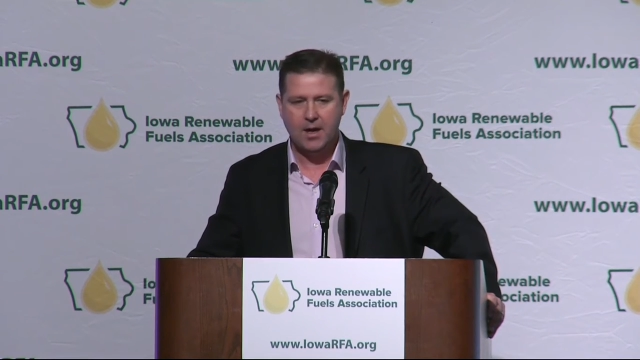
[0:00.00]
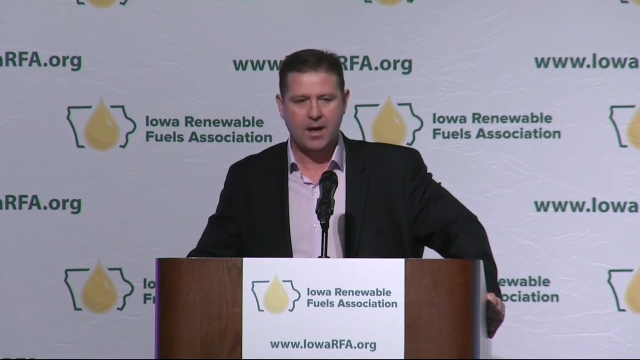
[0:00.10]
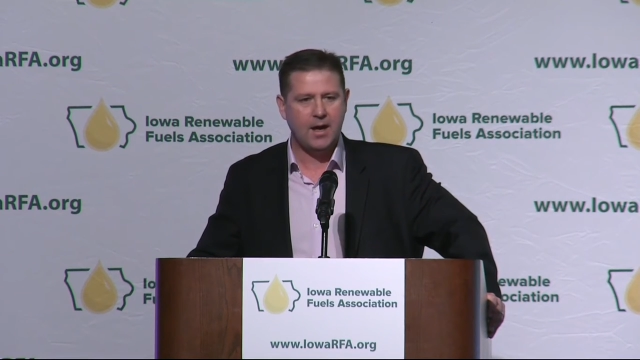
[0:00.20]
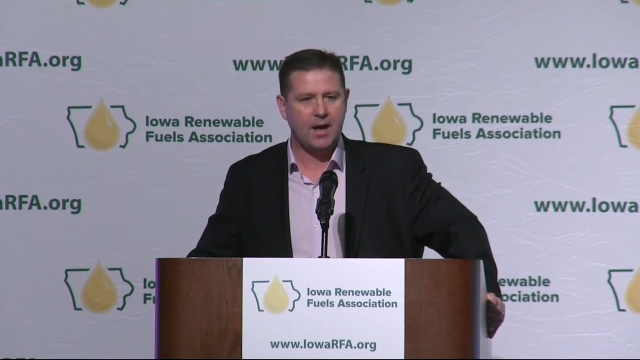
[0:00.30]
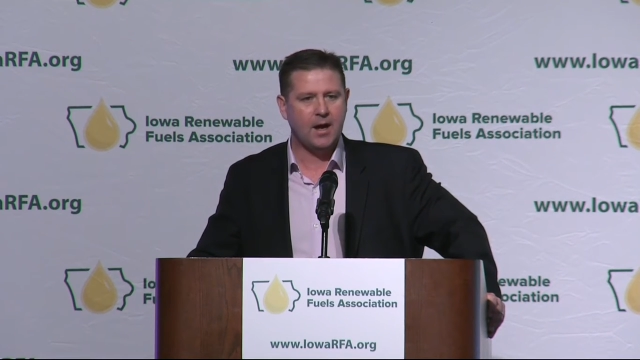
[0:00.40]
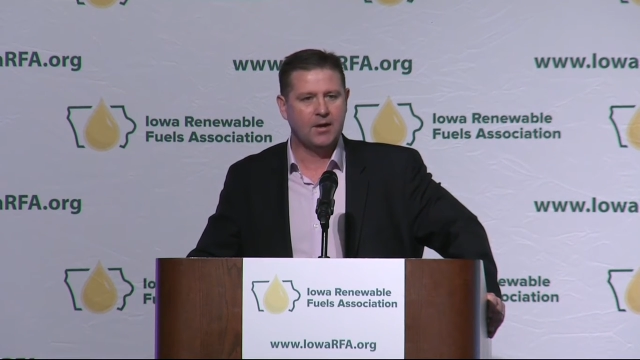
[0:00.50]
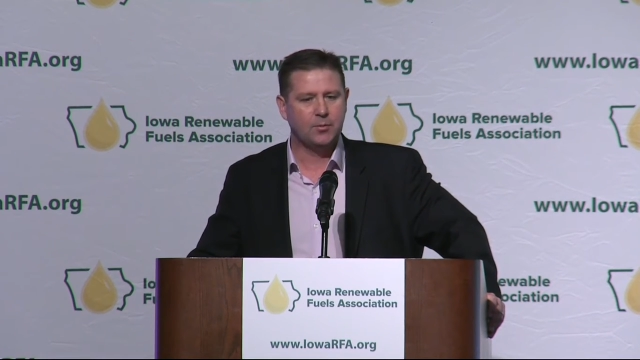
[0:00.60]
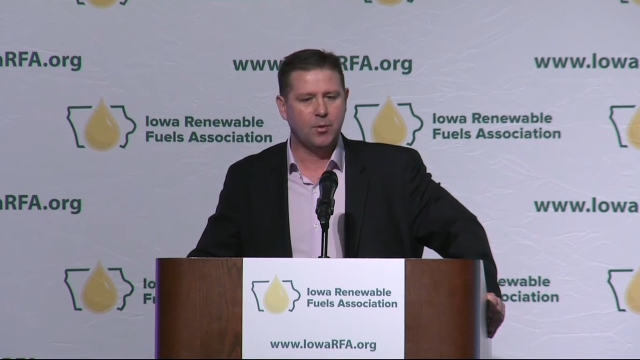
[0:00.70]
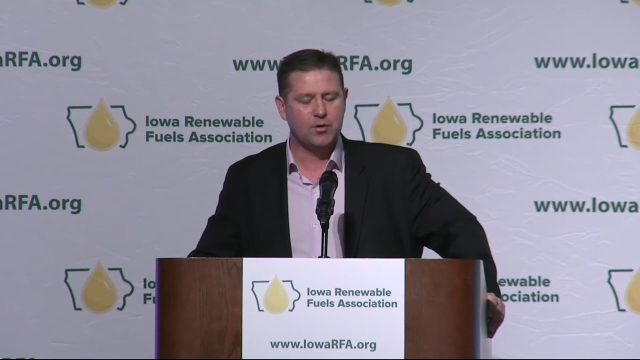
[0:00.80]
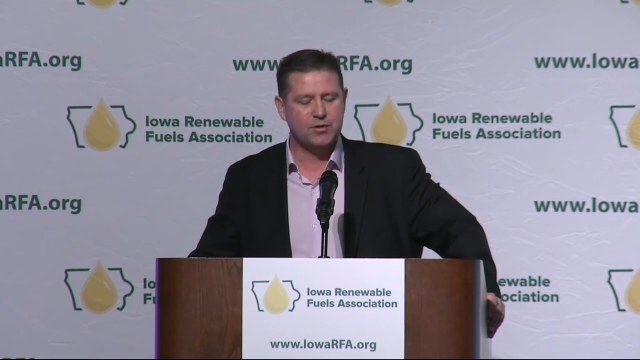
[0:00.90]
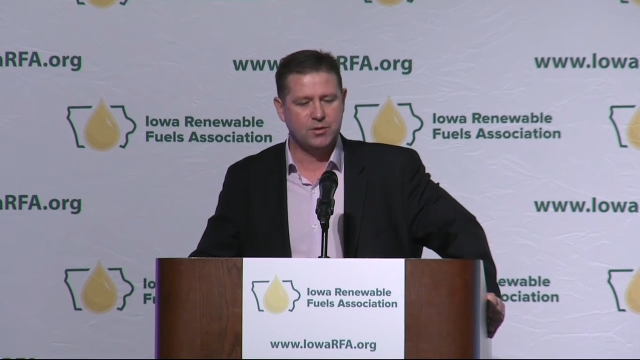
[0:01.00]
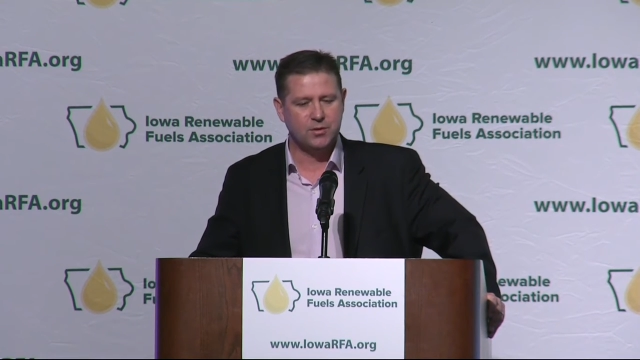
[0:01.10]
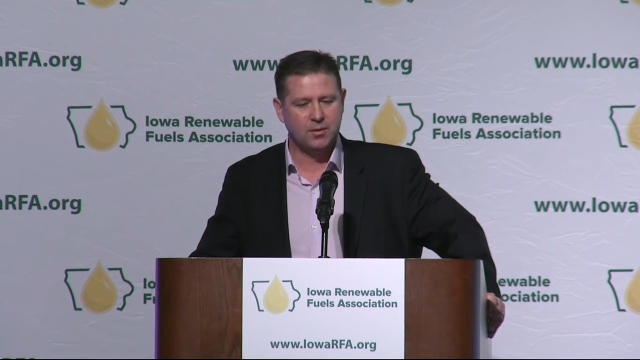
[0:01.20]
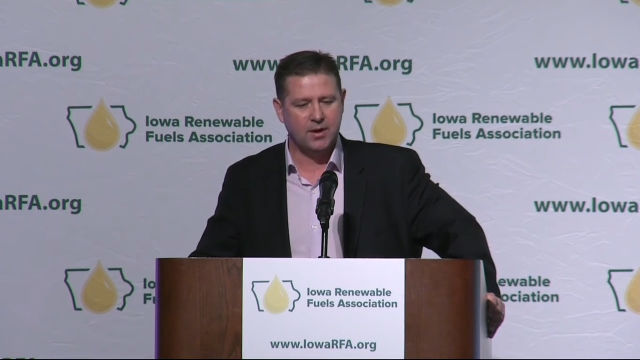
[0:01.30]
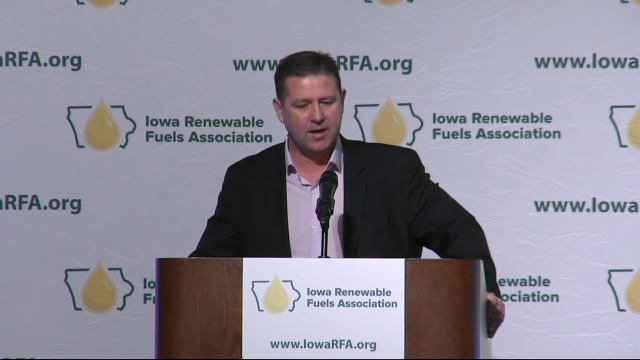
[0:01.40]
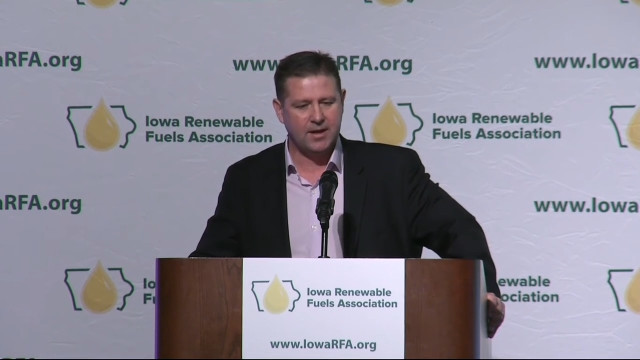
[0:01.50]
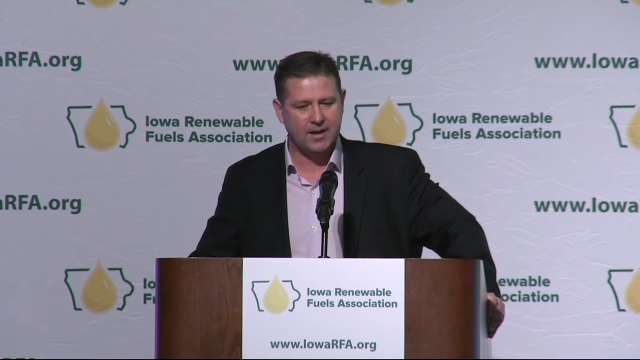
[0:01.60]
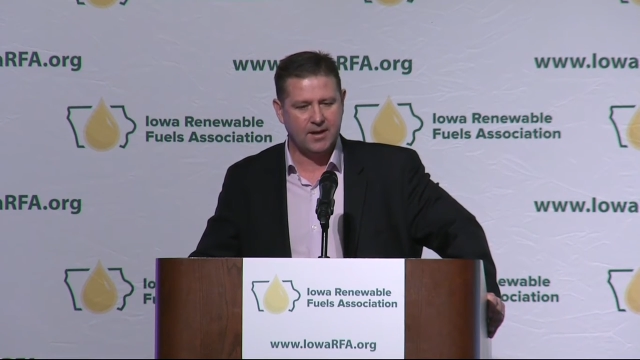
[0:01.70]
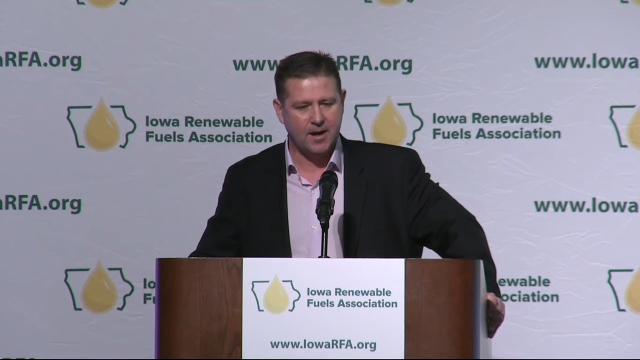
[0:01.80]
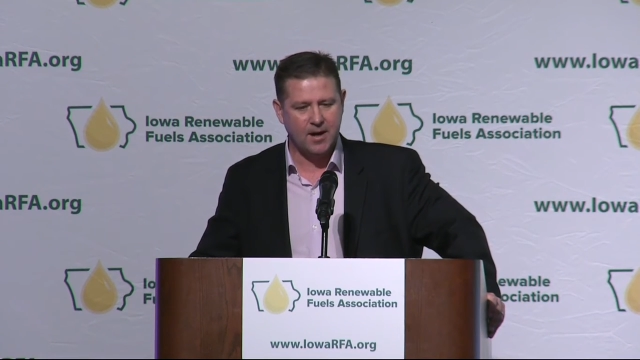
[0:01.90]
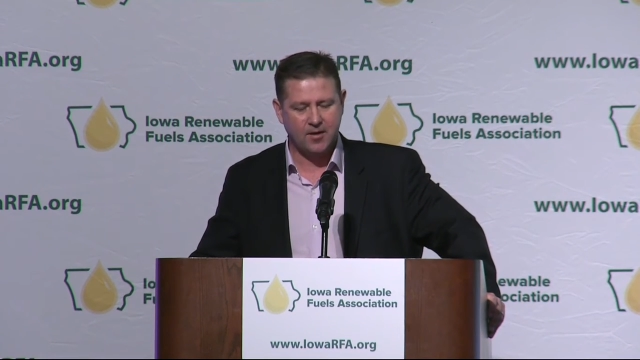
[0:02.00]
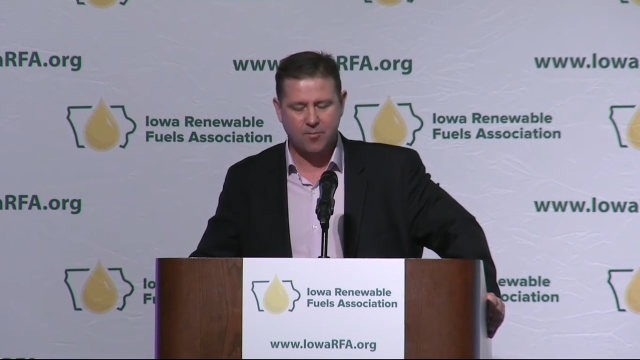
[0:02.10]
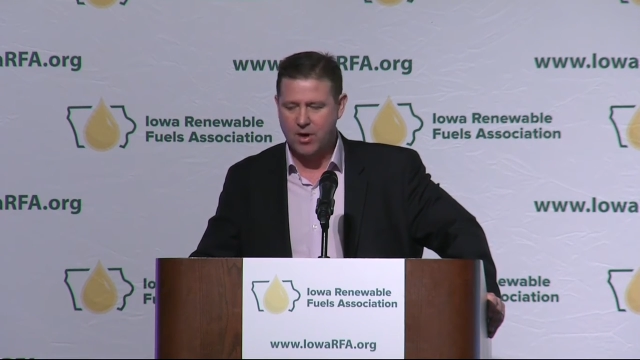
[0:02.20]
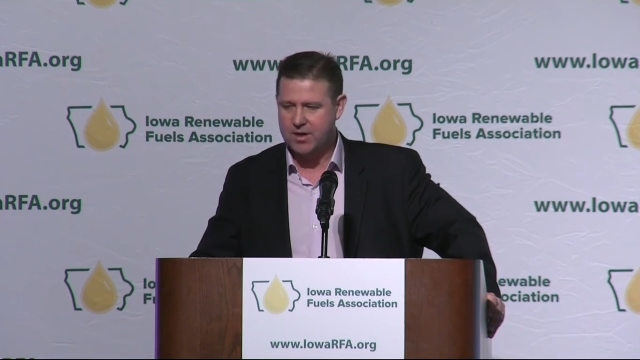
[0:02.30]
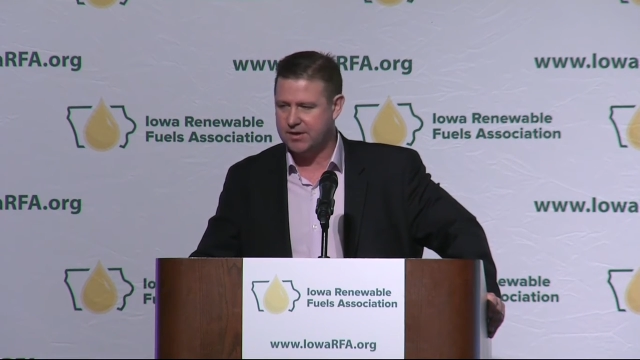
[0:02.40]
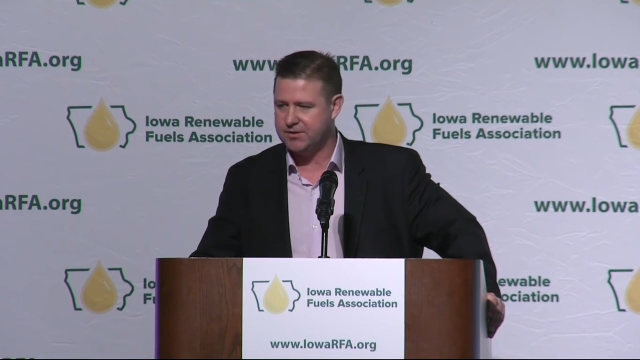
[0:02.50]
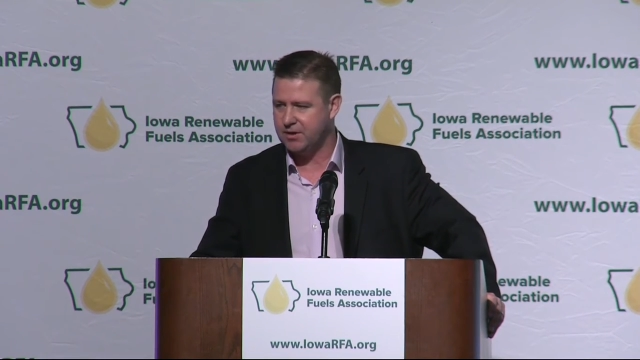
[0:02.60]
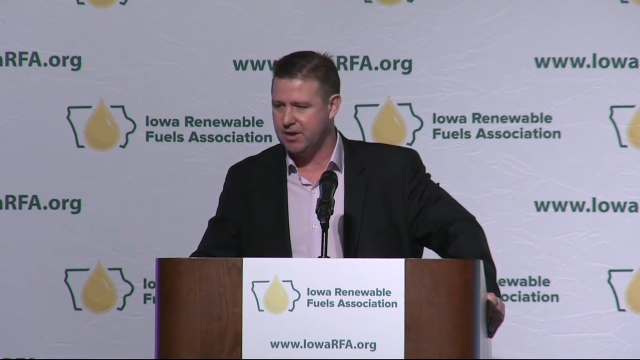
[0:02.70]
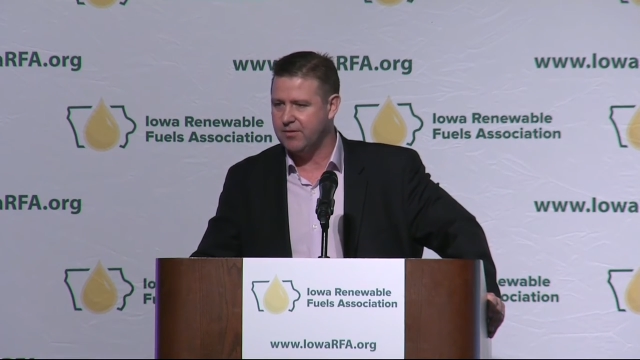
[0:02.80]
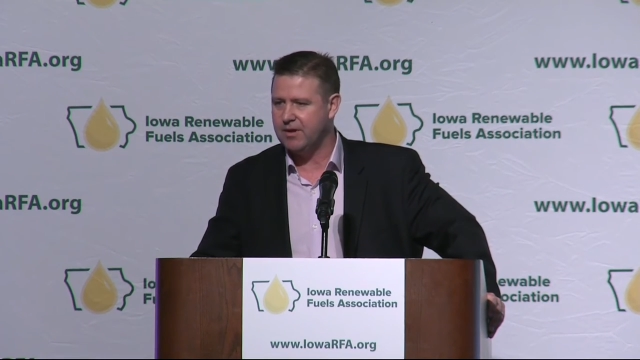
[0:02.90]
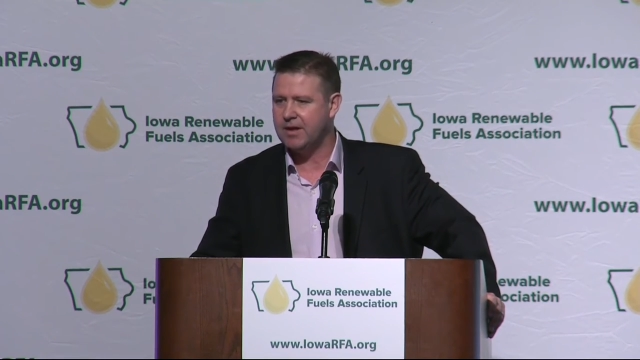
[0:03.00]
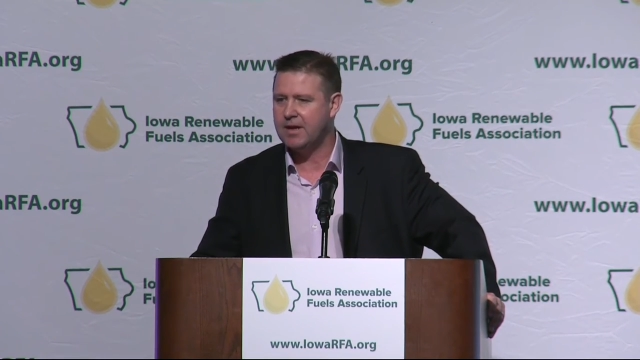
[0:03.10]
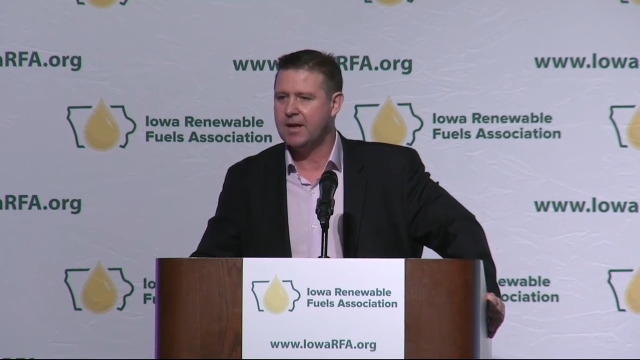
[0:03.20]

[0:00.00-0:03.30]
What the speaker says: I spoke to a colleague of mine yesterday evening,